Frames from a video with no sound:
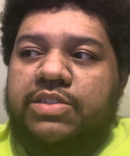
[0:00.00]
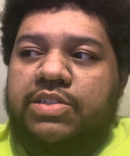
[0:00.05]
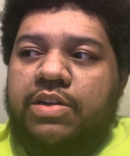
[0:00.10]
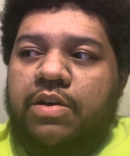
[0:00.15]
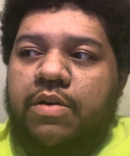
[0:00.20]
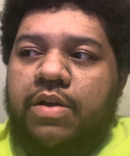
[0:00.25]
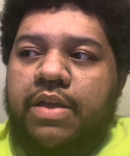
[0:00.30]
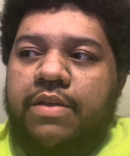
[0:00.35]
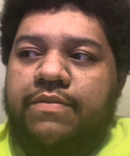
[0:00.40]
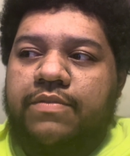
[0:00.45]

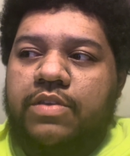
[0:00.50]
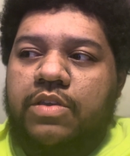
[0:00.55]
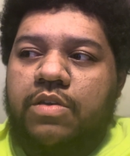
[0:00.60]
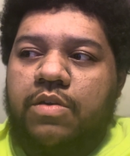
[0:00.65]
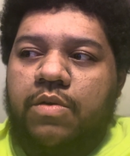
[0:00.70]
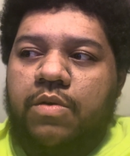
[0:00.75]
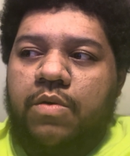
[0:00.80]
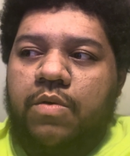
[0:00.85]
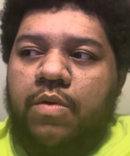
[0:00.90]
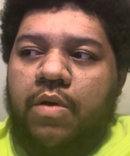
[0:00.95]
So if
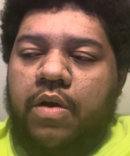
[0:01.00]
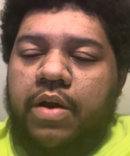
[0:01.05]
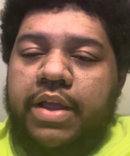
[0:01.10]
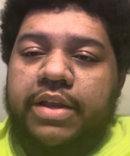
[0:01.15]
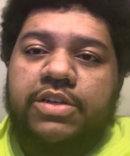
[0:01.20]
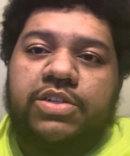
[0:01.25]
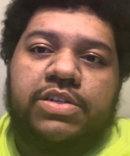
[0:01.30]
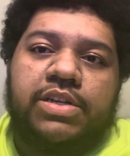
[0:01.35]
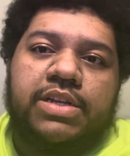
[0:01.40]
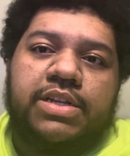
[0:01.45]
you are
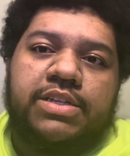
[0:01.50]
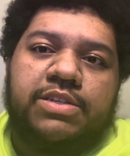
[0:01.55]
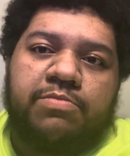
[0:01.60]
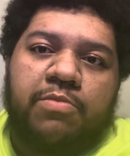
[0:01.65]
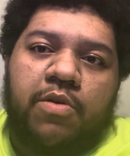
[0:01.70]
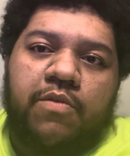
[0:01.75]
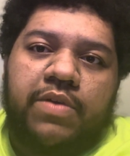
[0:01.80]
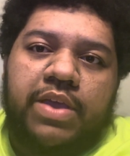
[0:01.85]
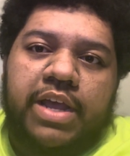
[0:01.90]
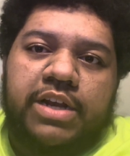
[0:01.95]
interested in this
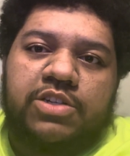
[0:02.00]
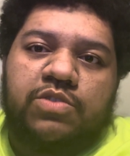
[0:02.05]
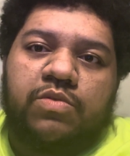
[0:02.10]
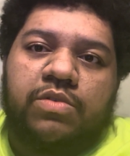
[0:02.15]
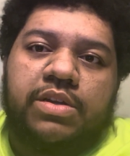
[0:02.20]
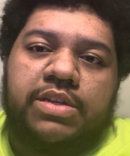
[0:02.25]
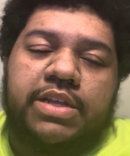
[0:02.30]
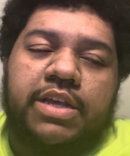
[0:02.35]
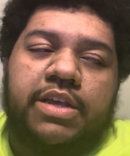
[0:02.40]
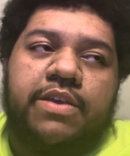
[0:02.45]
movie, I just
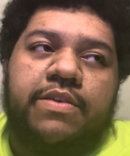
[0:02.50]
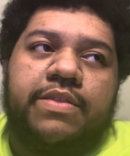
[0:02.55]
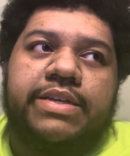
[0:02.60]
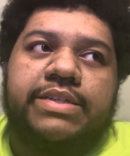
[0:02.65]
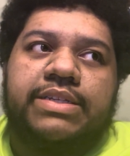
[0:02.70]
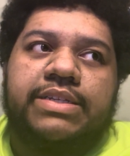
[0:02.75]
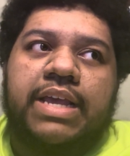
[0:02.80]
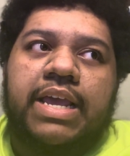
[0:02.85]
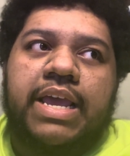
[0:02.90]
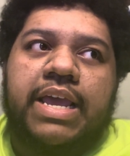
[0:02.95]
want to tell you
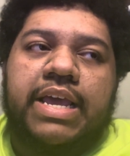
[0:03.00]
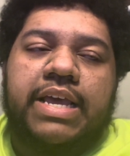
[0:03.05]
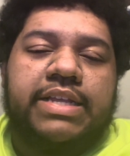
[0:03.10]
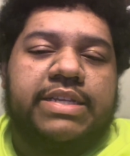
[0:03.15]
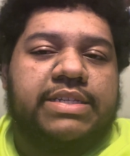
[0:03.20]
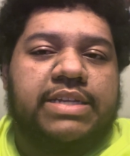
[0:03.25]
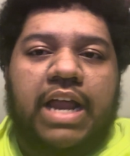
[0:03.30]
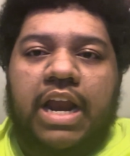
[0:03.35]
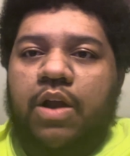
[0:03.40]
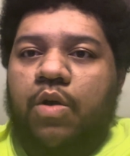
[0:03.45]
this:
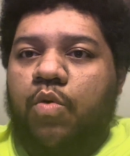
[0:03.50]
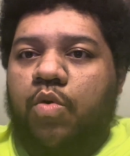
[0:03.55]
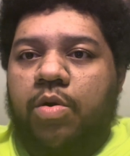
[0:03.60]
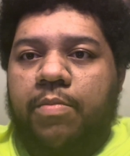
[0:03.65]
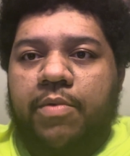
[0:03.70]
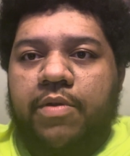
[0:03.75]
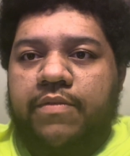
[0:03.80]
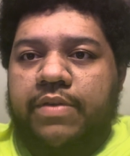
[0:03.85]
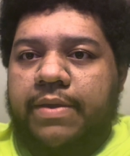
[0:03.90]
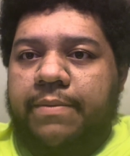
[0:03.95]
it's not a horror
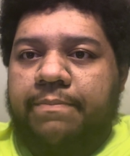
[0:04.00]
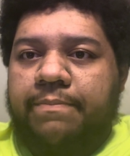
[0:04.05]
movie.